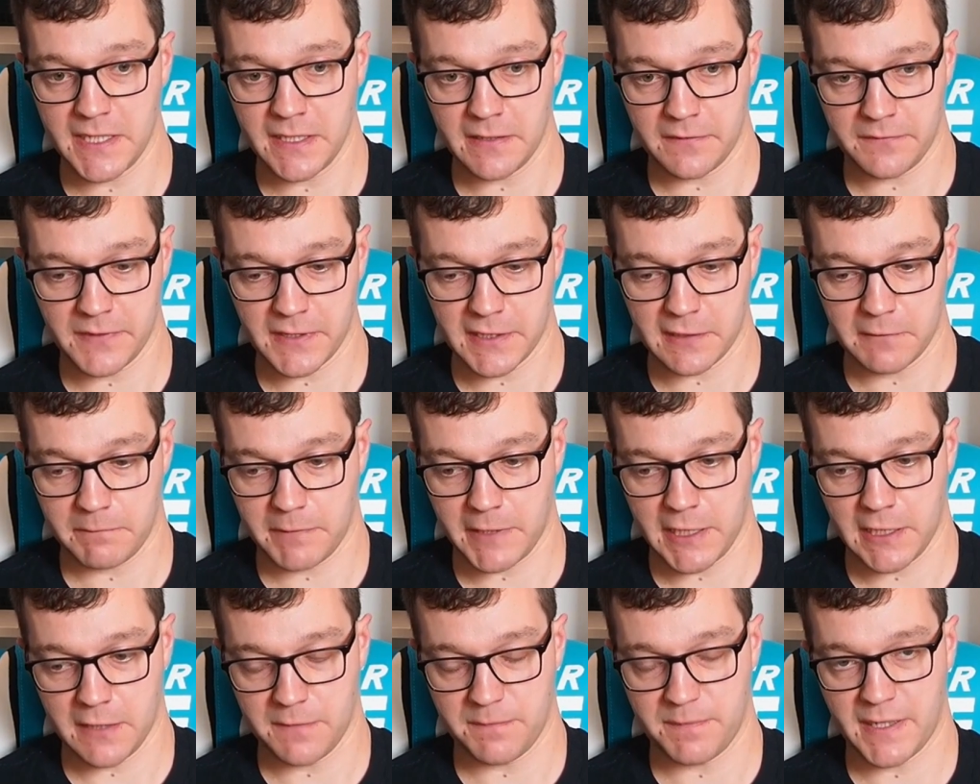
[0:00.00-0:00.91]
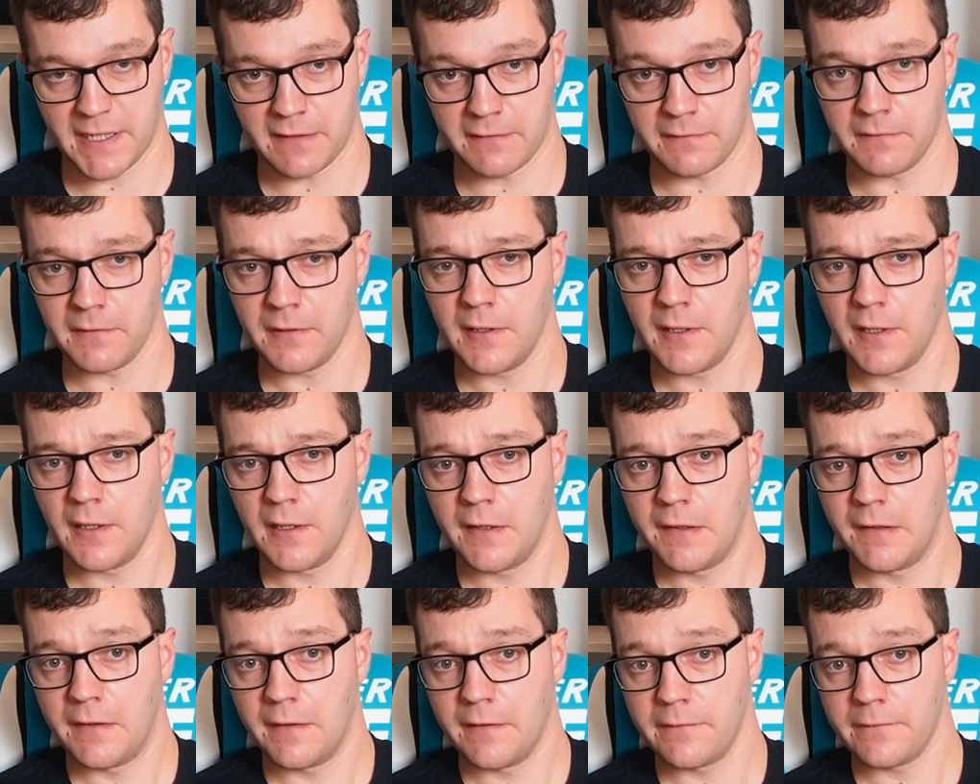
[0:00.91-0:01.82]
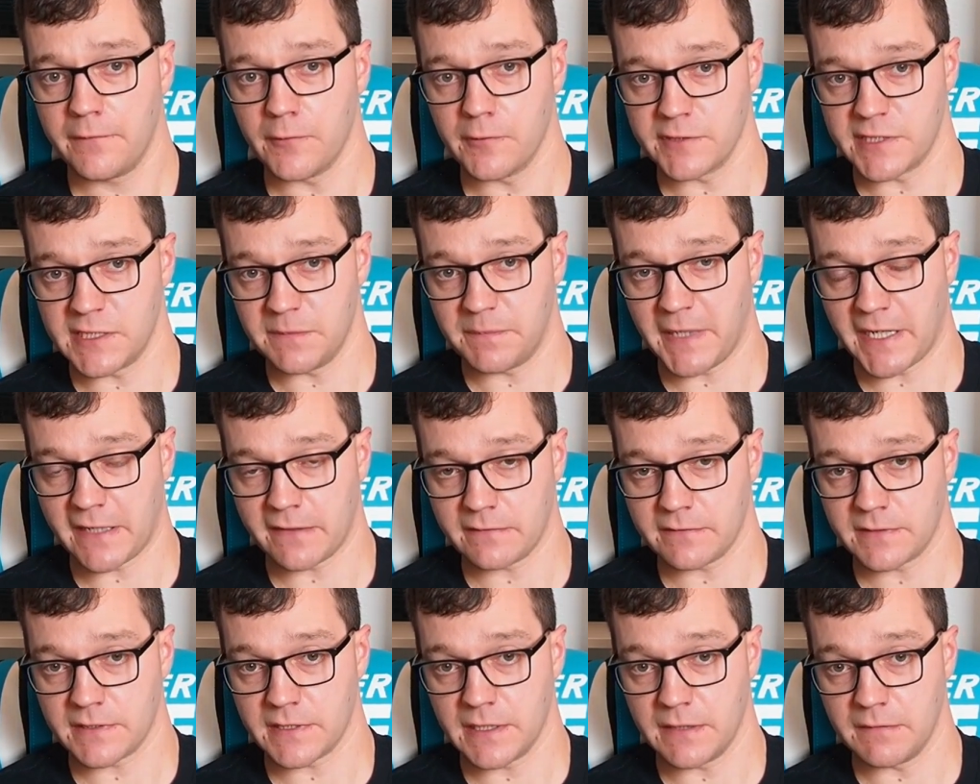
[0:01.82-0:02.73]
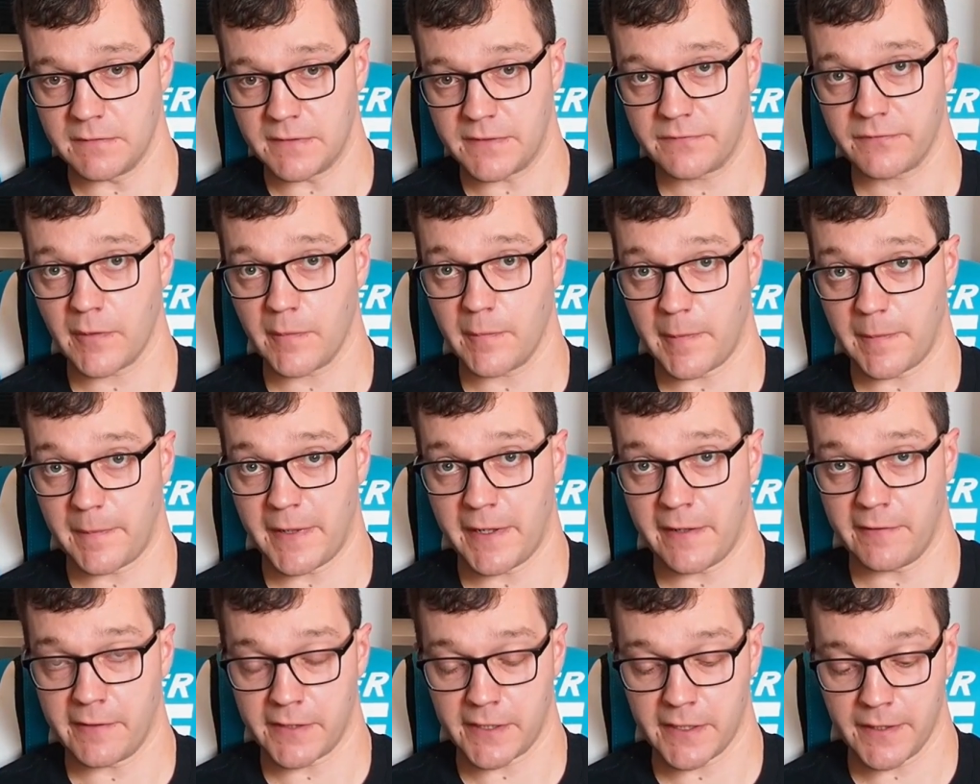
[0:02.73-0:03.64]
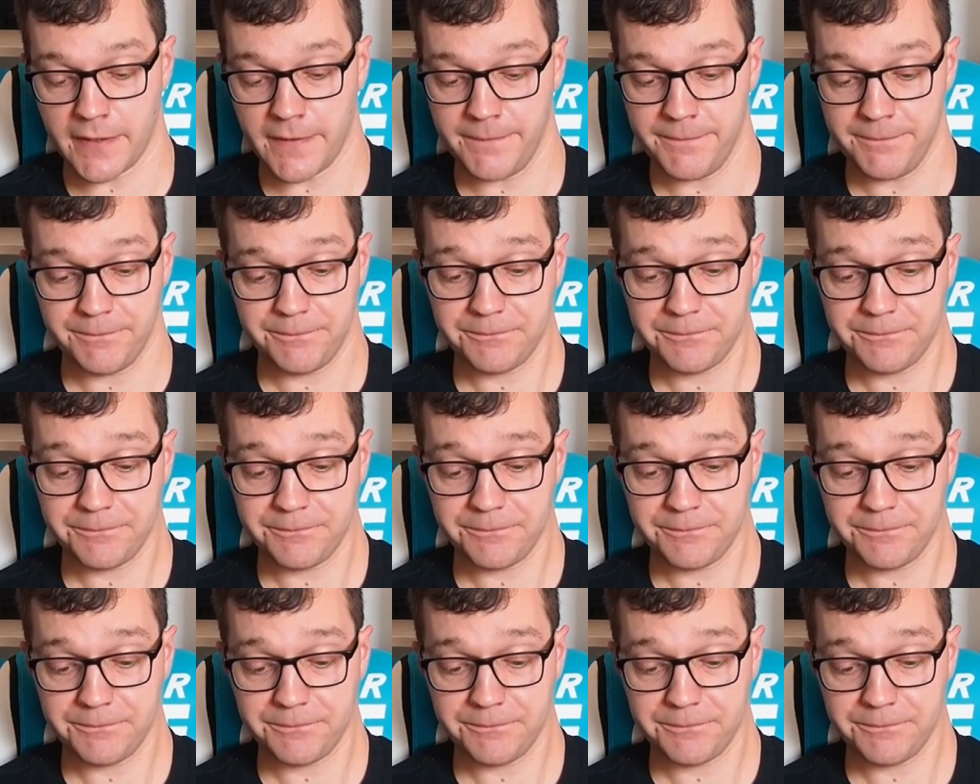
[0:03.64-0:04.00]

I think I paid about £40, and it was from America.